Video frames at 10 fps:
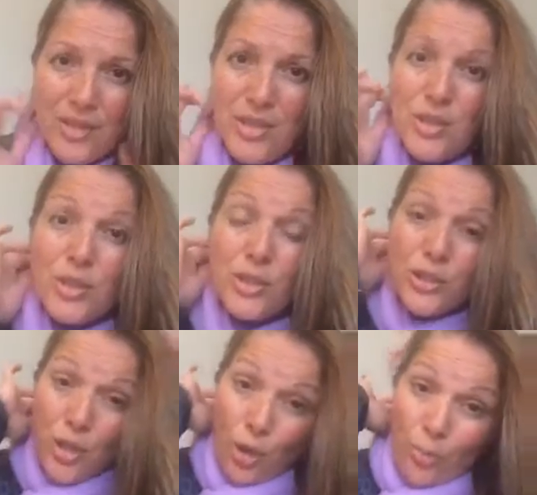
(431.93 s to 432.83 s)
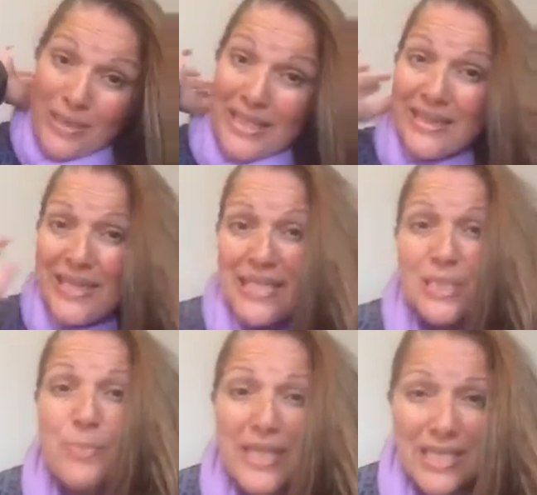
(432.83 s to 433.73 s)
So many things
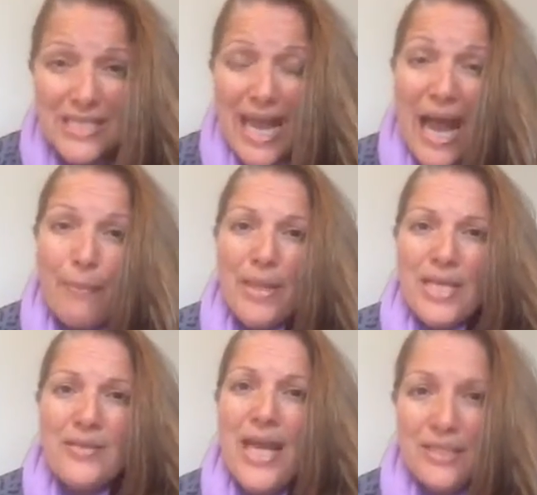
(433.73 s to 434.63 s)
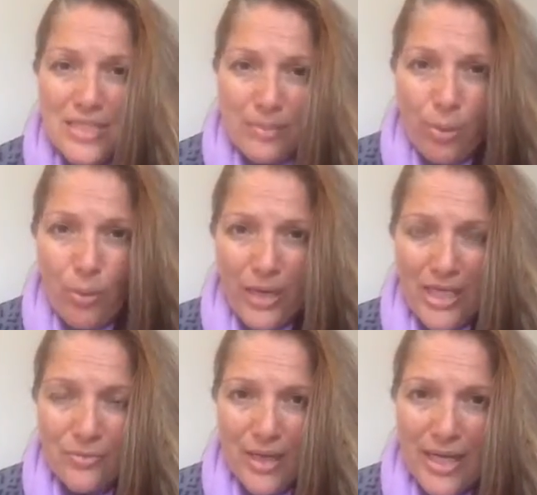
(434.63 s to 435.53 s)
begin to happen, and that's the point,
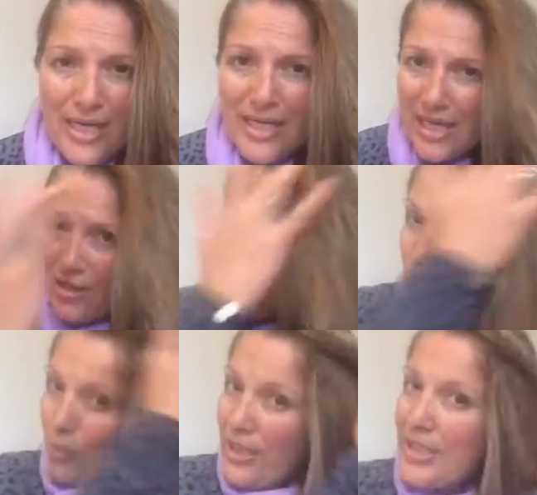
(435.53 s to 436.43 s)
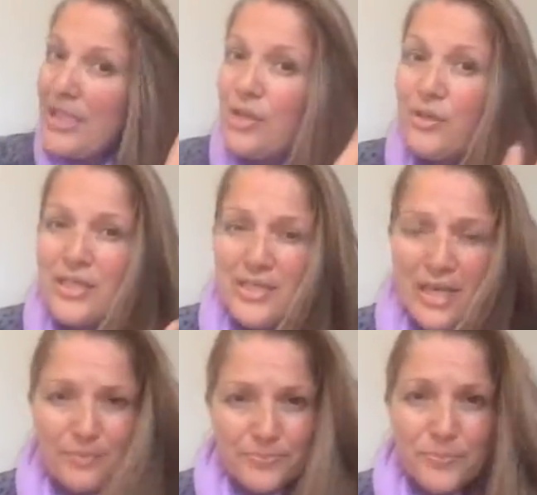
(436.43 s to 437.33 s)
right? The point here is
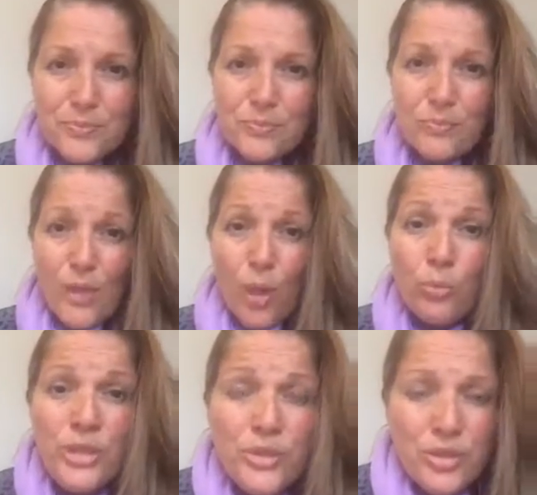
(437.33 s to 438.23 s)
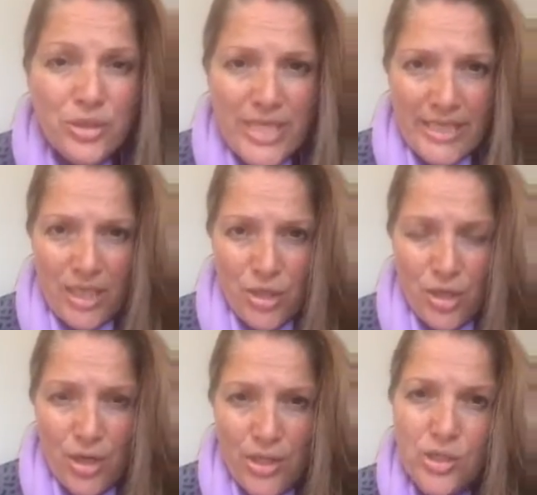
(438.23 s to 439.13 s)
that when you start taking
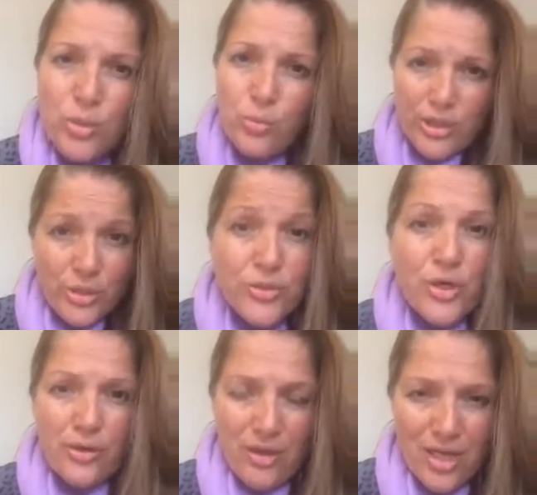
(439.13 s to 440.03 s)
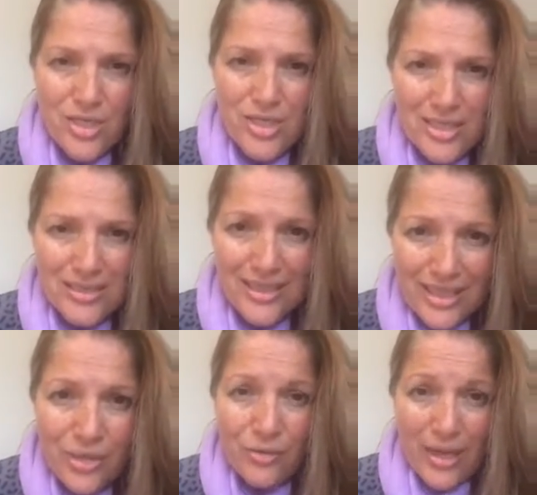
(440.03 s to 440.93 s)
charge, when you start consciously leading
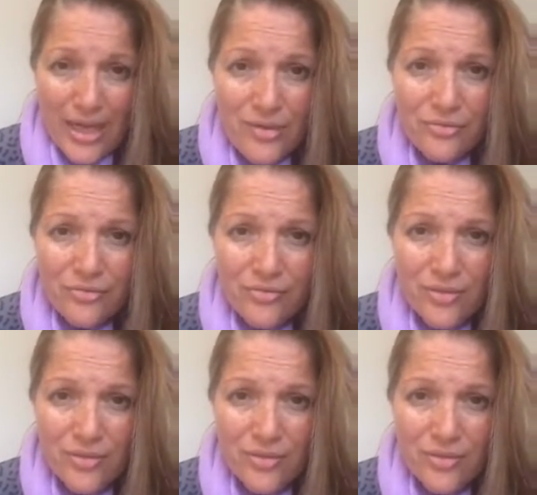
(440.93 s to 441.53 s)
your life,